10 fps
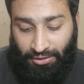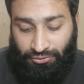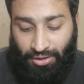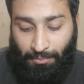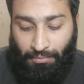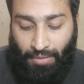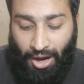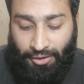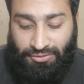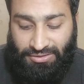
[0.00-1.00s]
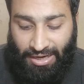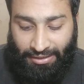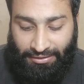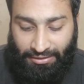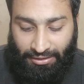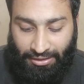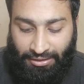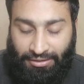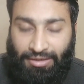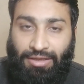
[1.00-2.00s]
So the myostatin
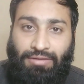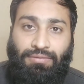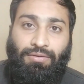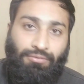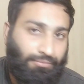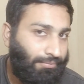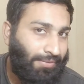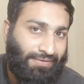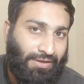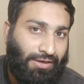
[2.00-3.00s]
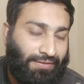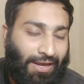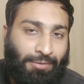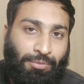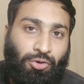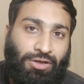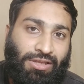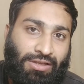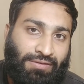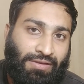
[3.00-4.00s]
increase, basically that
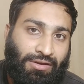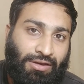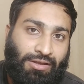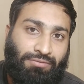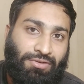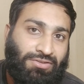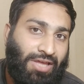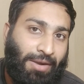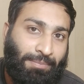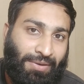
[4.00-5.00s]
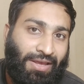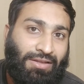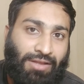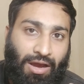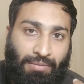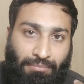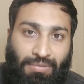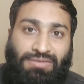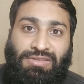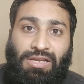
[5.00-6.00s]
protein is increased which that break the
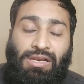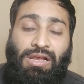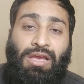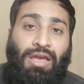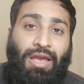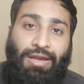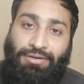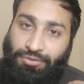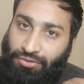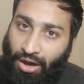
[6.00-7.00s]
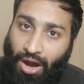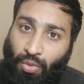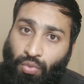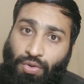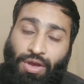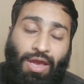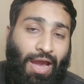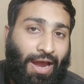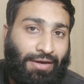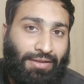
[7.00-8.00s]
muscle it down,
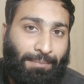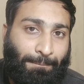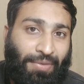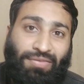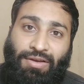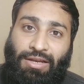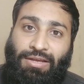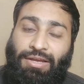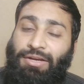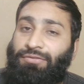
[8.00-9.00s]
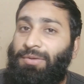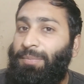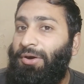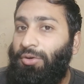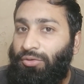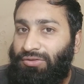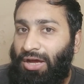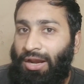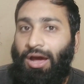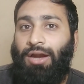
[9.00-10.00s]
and basically it will produce
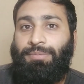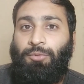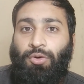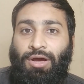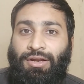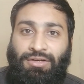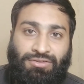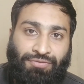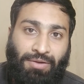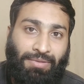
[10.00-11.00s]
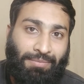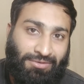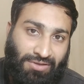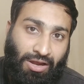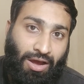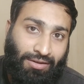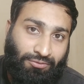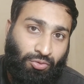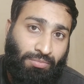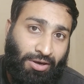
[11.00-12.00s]
a lot more energy from the muscle
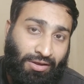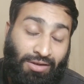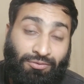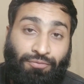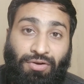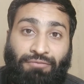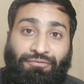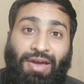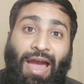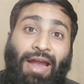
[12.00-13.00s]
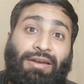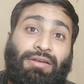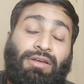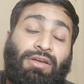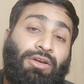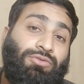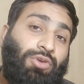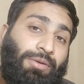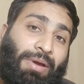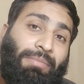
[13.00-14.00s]
also, but also from fat.
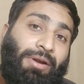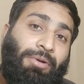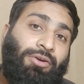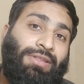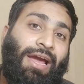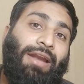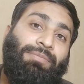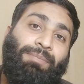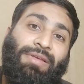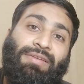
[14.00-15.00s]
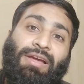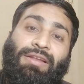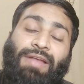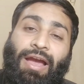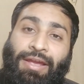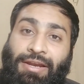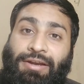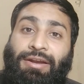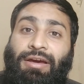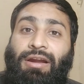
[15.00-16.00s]
So remember about that. Basically the
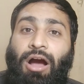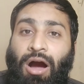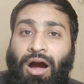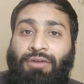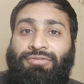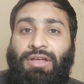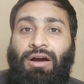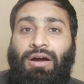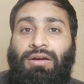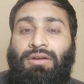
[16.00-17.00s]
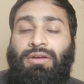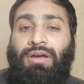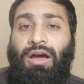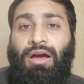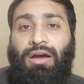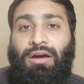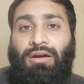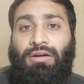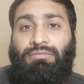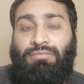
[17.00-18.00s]
hinder of the
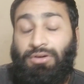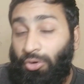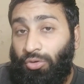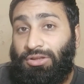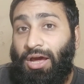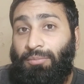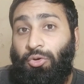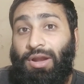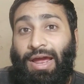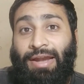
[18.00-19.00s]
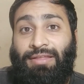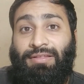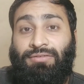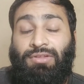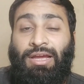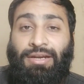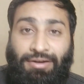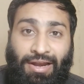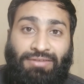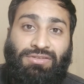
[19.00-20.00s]
growth hormone, and in this the
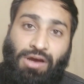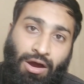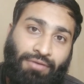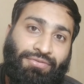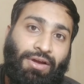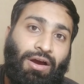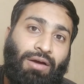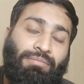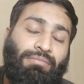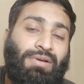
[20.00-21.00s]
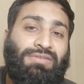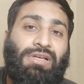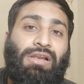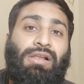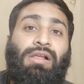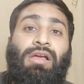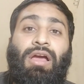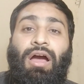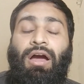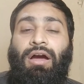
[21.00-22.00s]
hindrance of the muscle
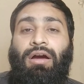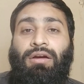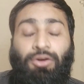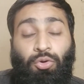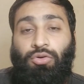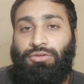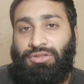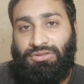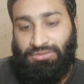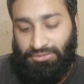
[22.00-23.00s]
growth.